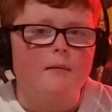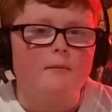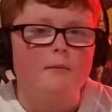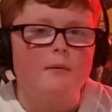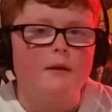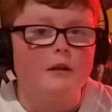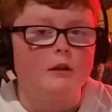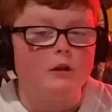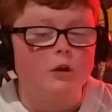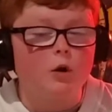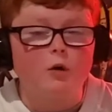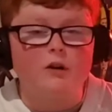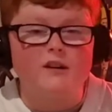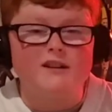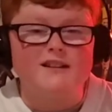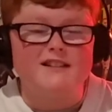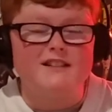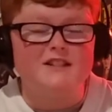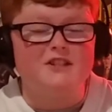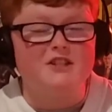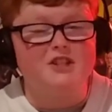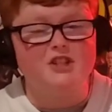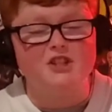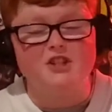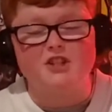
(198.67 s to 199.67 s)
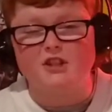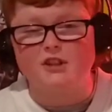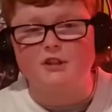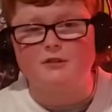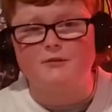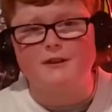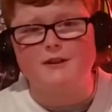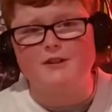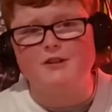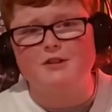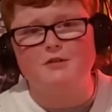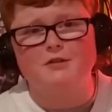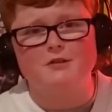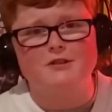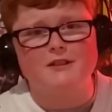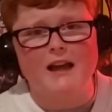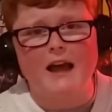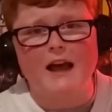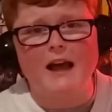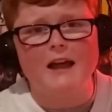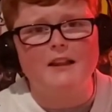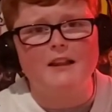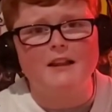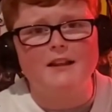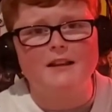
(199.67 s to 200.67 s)
But Lawrence is just generational
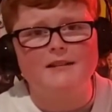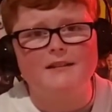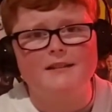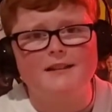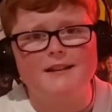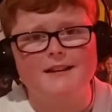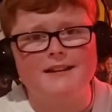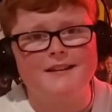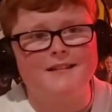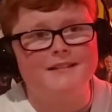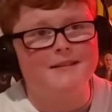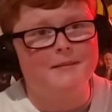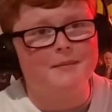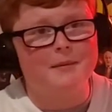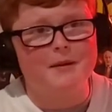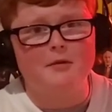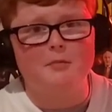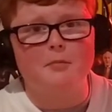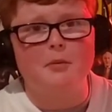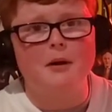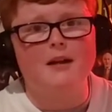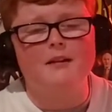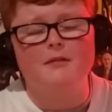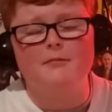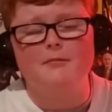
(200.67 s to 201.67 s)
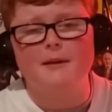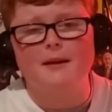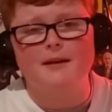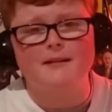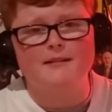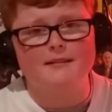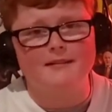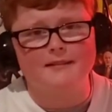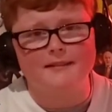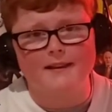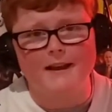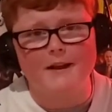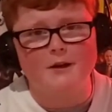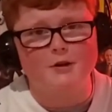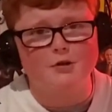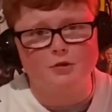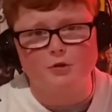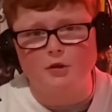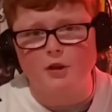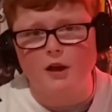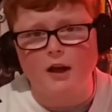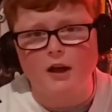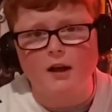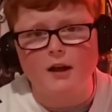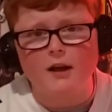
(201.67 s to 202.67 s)
talent, and it's the best prospect since
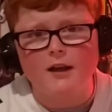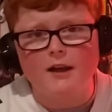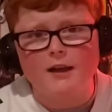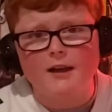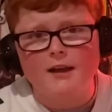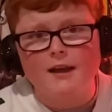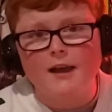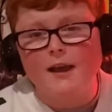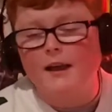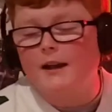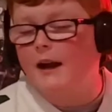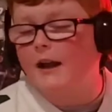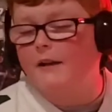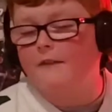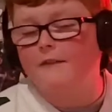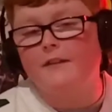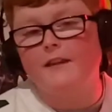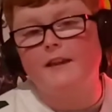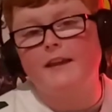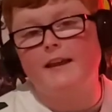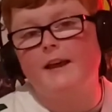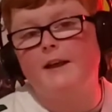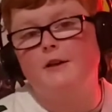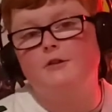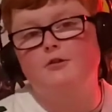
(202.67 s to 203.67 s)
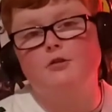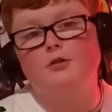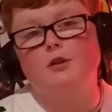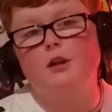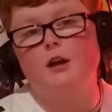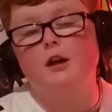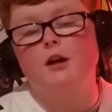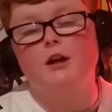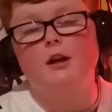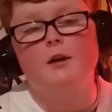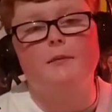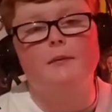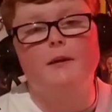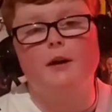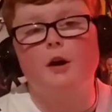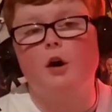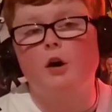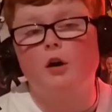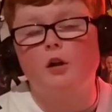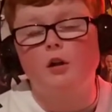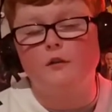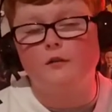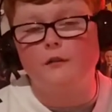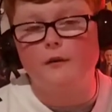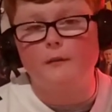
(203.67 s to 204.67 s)
Andrew Luck. And I think Andrew Luck could have been a
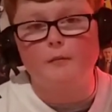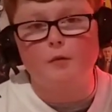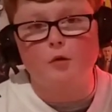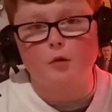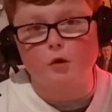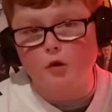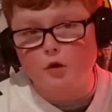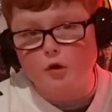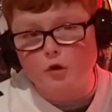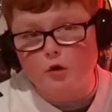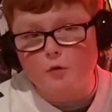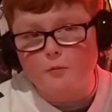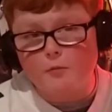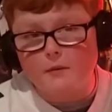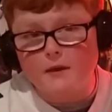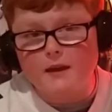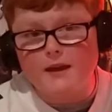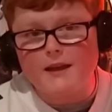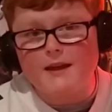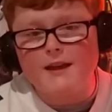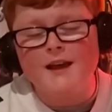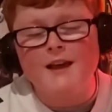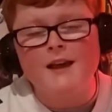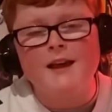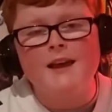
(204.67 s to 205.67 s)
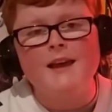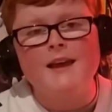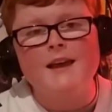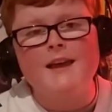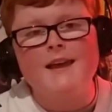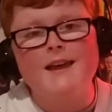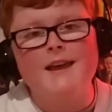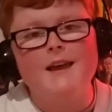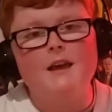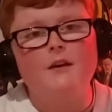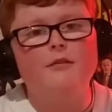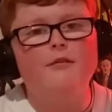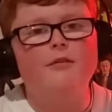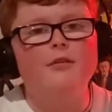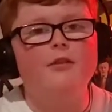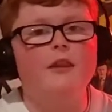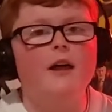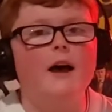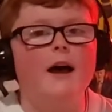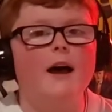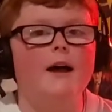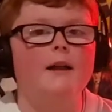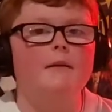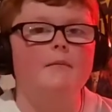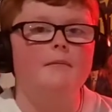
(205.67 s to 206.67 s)
Hall of Fame QB if
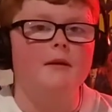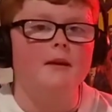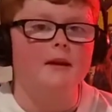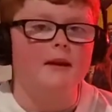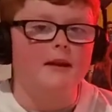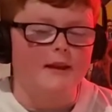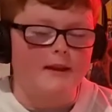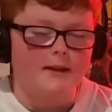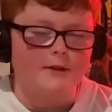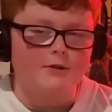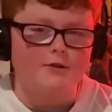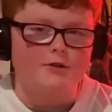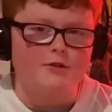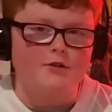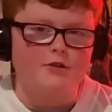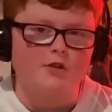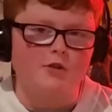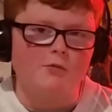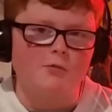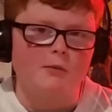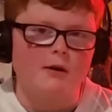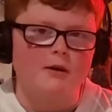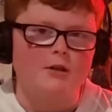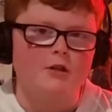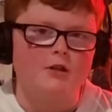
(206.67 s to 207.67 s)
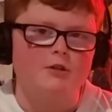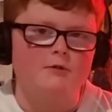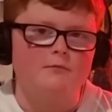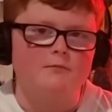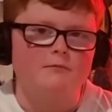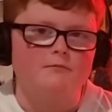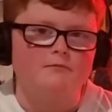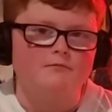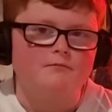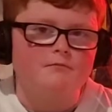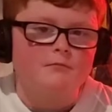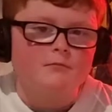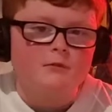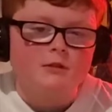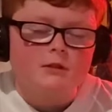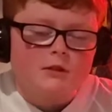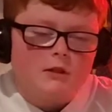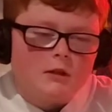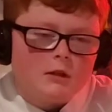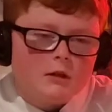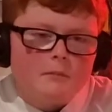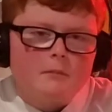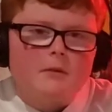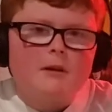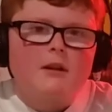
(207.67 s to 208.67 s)
not being injured so much.
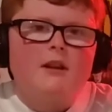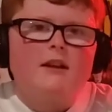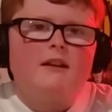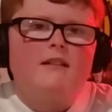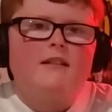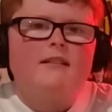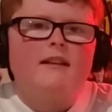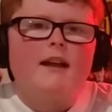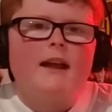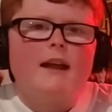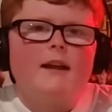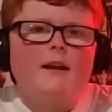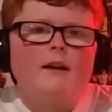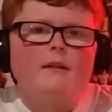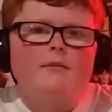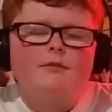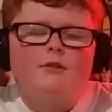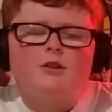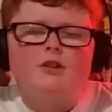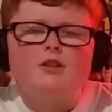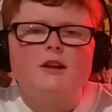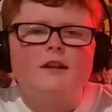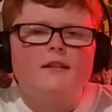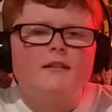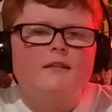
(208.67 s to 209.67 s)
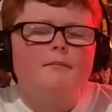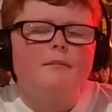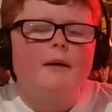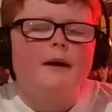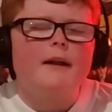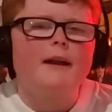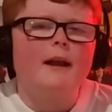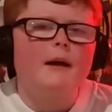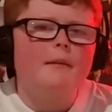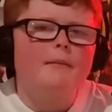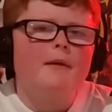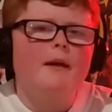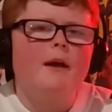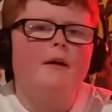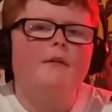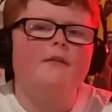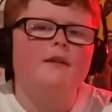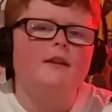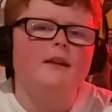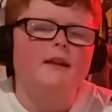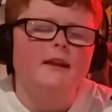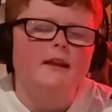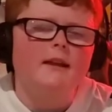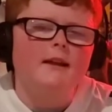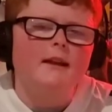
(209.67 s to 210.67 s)
It looks like the Jets might not be able
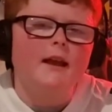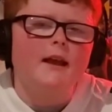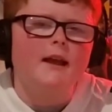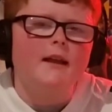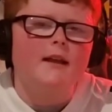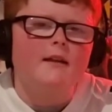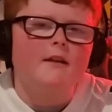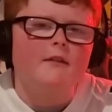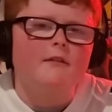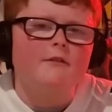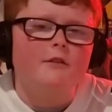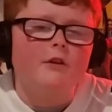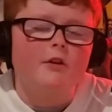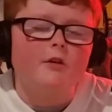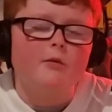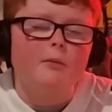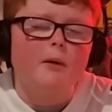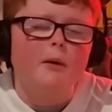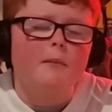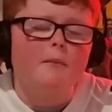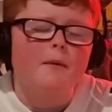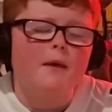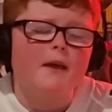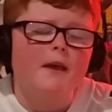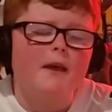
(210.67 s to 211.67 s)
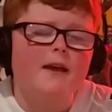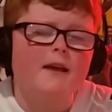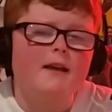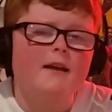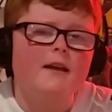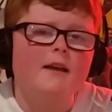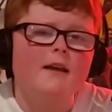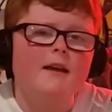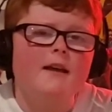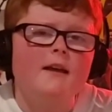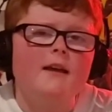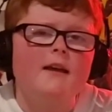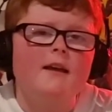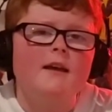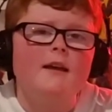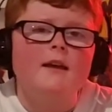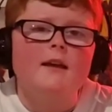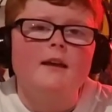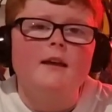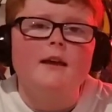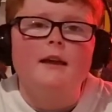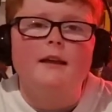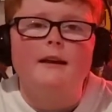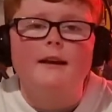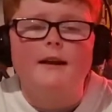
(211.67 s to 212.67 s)
to get a first-round pick
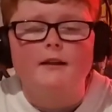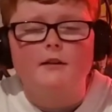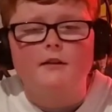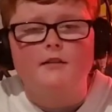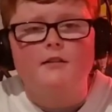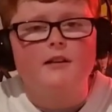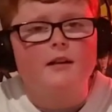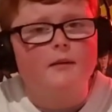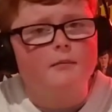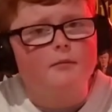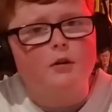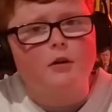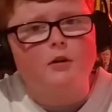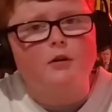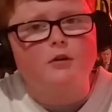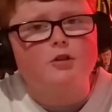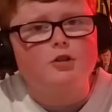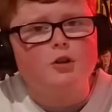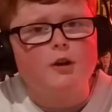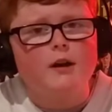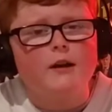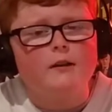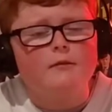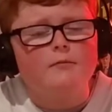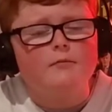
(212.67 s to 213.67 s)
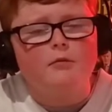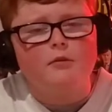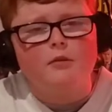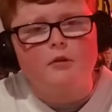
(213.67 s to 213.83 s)
in a Sam Darnold trade.